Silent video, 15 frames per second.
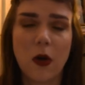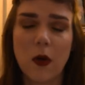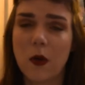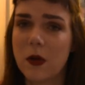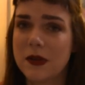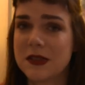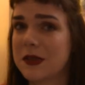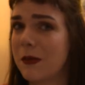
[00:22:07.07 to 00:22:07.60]

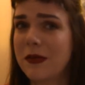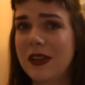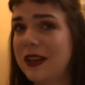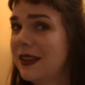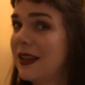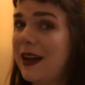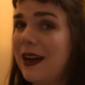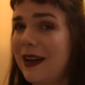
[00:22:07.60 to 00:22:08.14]
or
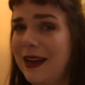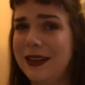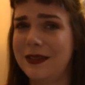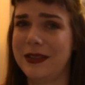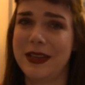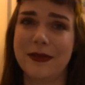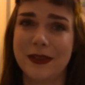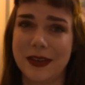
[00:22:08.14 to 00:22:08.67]
something that I
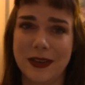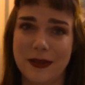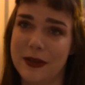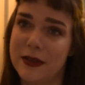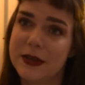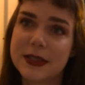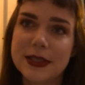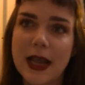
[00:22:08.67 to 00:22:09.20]
don't even
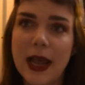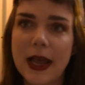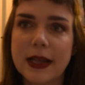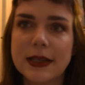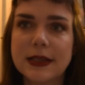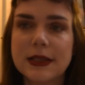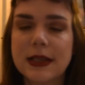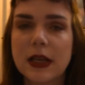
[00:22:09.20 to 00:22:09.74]

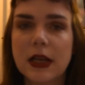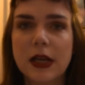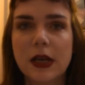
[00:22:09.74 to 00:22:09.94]
understand,